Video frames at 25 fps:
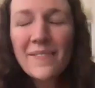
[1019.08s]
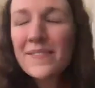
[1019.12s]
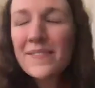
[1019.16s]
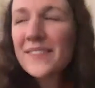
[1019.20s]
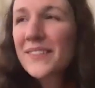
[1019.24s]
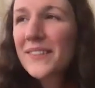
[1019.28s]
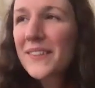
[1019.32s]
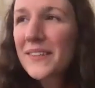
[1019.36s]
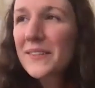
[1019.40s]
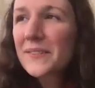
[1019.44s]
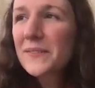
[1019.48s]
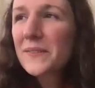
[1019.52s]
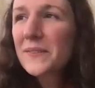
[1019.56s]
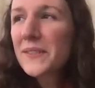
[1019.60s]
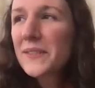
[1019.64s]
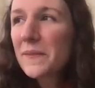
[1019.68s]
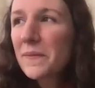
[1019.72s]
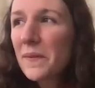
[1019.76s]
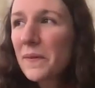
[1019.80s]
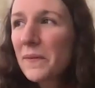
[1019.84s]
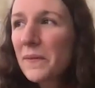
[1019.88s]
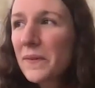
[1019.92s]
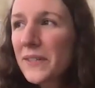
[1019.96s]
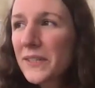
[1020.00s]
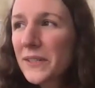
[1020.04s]
so this was
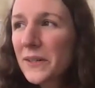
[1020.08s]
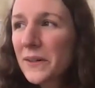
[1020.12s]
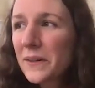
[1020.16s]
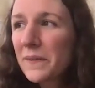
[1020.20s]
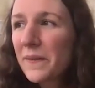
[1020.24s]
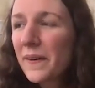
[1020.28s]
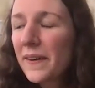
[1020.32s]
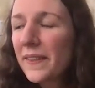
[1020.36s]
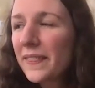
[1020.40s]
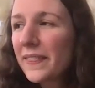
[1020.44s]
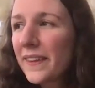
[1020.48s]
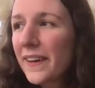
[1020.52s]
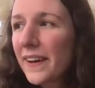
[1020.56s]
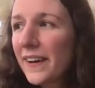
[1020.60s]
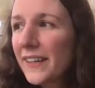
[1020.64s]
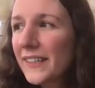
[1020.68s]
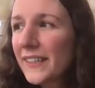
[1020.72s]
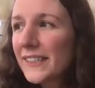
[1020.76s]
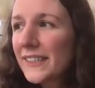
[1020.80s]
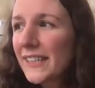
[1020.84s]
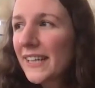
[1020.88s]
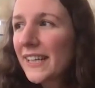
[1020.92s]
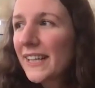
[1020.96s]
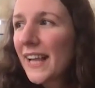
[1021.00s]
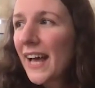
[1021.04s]
something we talk about in the
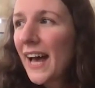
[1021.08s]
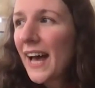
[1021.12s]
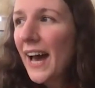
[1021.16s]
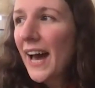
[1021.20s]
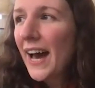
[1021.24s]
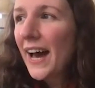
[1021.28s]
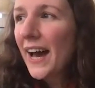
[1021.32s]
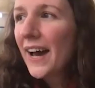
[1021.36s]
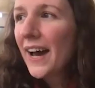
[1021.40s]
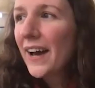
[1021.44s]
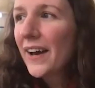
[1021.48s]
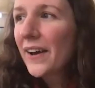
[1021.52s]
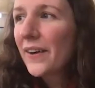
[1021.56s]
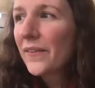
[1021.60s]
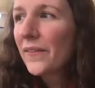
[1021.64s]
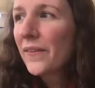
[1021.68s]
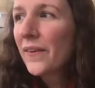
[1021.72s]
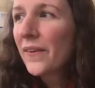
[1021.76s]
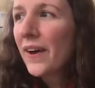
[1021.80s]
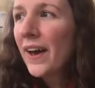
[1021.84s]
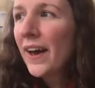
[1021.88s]
article, how